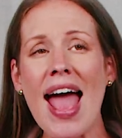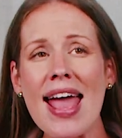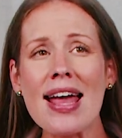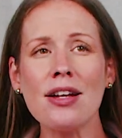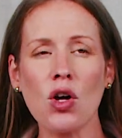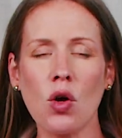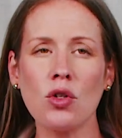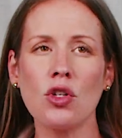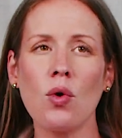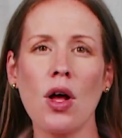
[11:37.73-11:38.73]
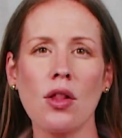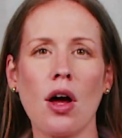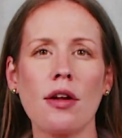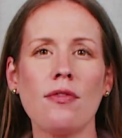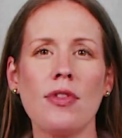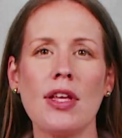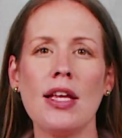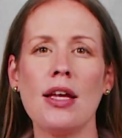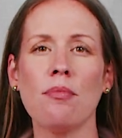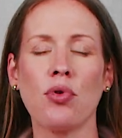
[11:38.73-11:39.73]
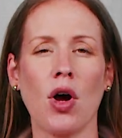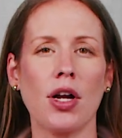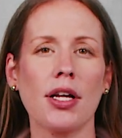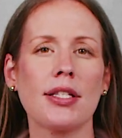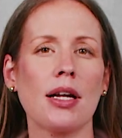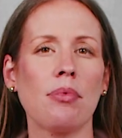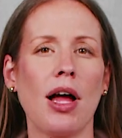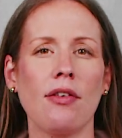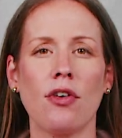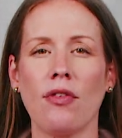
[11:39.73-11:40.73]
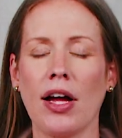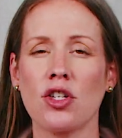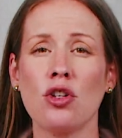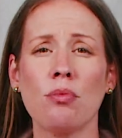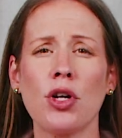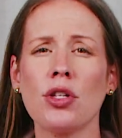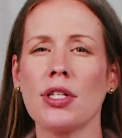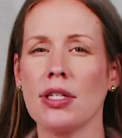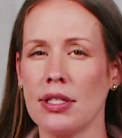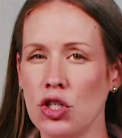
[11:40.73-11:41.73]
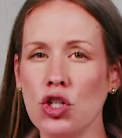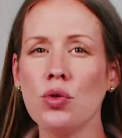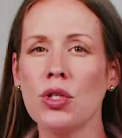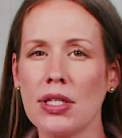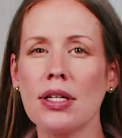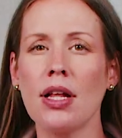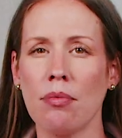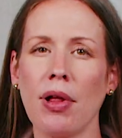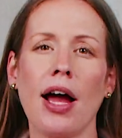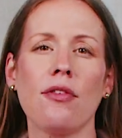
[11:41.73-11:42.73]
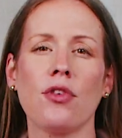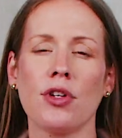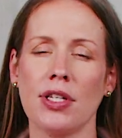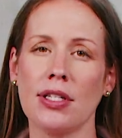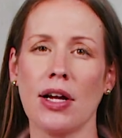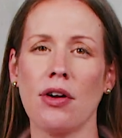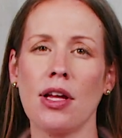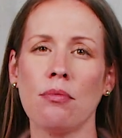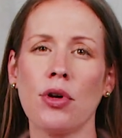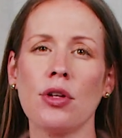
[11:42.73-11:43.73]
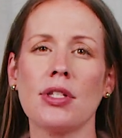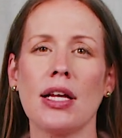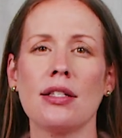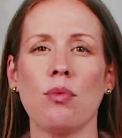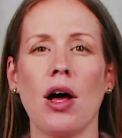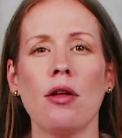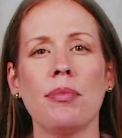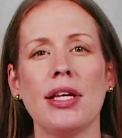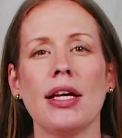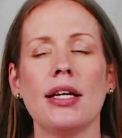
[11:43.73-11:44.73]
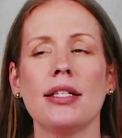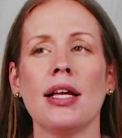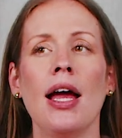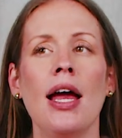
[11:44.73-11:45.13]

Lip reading: And also a lot of the products that apply for vaginal births do still apply for cesarean births as well, because